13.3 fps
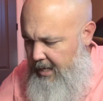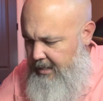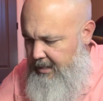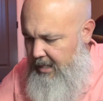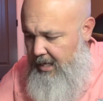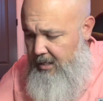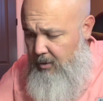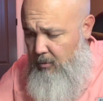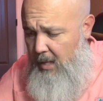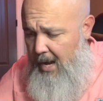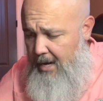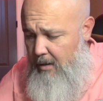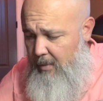said, I do
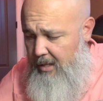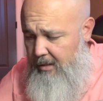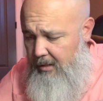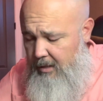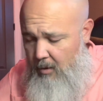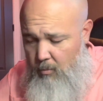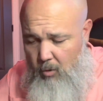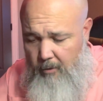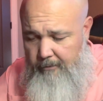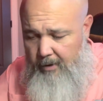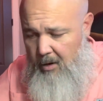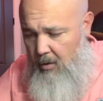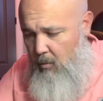like them. I think they work
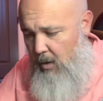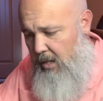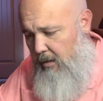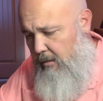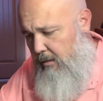very well.